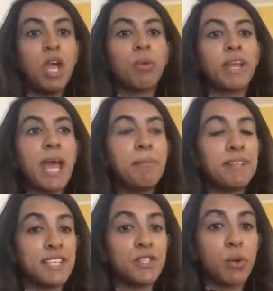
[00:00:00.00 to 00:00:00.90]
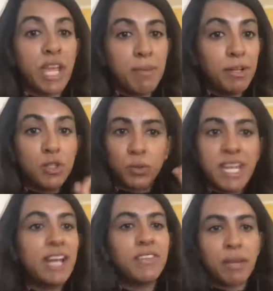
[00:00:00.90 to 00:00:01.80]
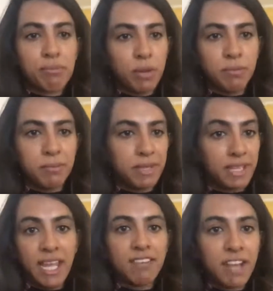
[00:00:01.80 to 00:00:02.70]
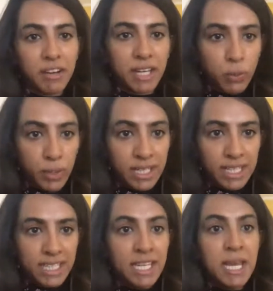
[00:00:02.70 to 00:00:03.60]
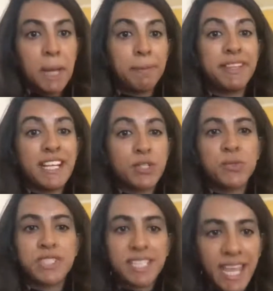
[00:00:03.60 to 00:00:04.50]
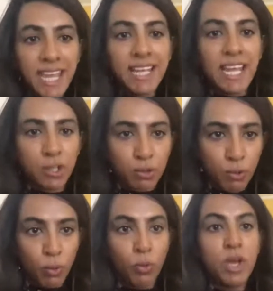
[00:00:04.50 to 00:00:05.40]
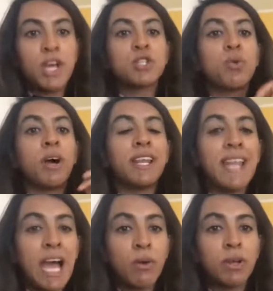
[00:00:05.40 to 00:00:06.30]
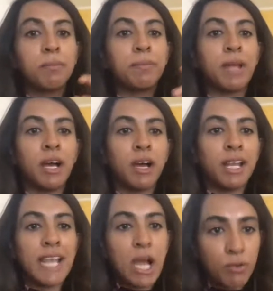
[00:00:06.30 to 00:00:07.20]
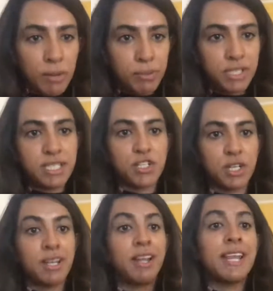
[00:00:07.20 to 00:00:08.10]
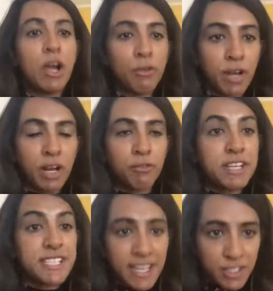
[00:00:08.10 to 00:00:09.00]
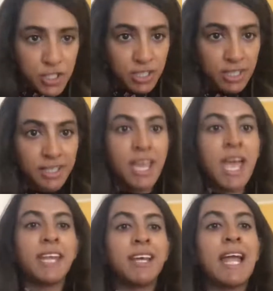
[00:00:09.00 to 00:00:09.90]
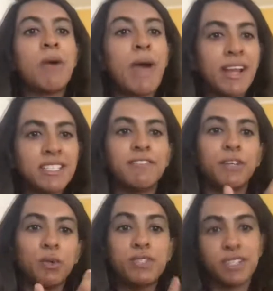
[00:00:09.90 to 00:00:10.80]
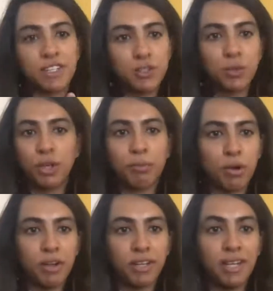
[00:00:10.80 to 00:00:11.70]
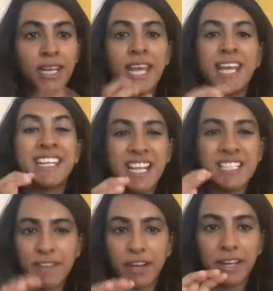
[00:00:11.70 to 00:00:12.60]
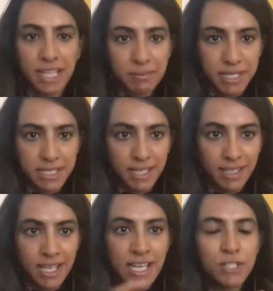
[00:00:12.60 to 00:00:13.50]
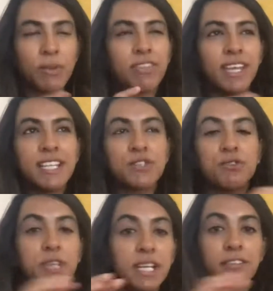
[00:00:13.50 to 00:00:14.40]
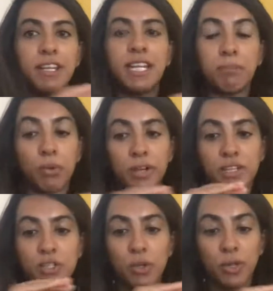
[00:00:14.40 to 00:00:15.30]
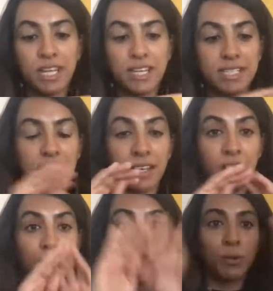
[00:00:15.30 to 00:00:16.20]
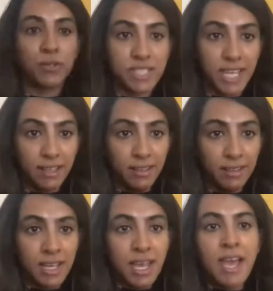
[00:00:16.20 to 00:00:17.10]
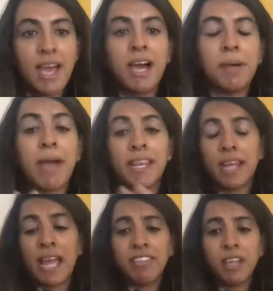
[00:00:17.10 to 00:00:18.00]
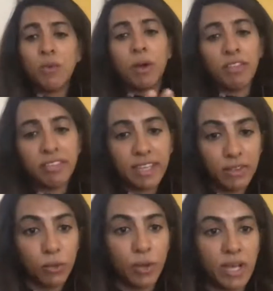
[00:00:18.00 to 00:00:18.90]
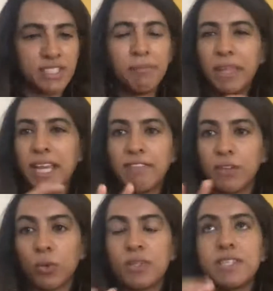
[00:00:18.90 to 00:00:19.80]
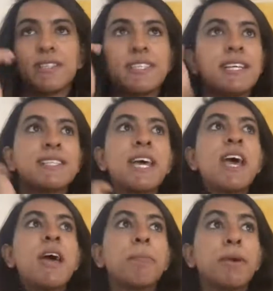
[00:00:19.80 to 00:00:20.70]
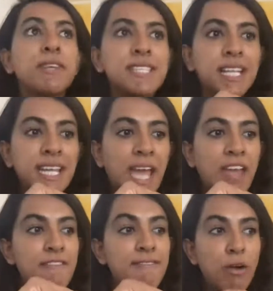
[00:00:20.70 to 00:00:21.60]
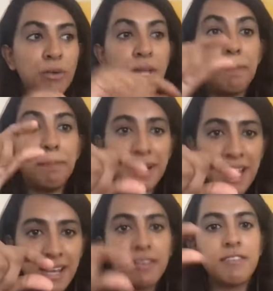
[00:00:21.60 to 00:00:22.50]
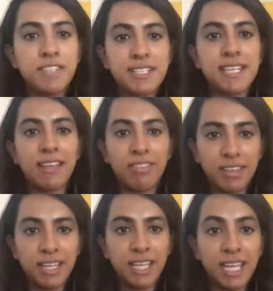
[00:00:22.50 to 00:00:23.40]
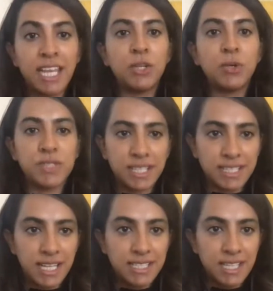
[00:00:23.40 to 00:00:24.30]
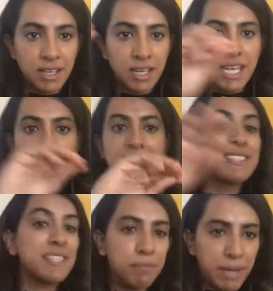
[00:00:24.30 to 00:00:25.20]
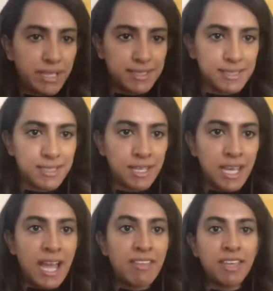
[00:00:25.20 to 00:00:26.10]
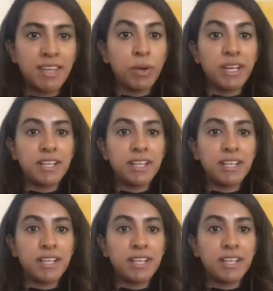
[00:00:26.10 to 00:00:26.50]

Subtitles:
what happens is you're able to nail that problem in the head very quickly, but then to scale and grow, to allow repetition, allow retention, and allow active usage to your product, it gets very limited. So I think it's really, really important to look at it in a full scale. And I think one thing though, as something I've noticed is, personally, I found a blend of design thinking and using data is the best. I think what